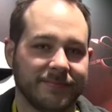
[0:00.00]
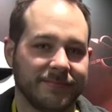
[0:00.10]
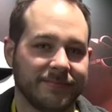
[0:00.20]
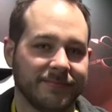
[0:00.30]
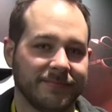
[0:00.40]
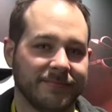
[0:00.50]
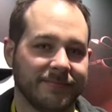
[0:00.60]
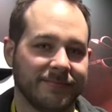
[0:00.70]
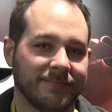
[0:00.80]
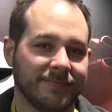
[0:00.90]

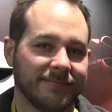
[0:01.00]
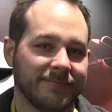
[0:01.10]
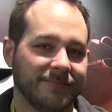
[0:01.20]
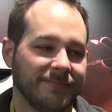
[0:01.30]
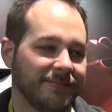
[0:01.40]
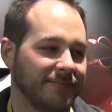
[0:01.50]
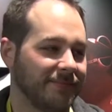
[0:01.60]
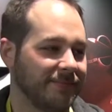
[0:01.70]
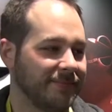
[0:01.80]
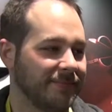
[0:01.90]

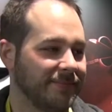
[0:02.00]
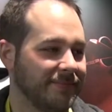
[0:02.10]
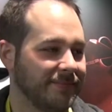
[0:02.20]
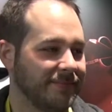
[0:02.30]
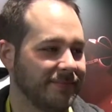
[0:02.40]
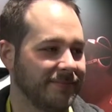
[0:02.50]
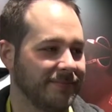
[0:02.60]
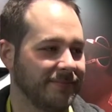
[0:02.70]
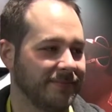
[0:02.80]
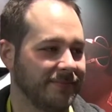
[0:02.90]

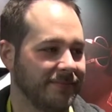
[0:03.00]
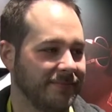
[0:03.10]
(silent)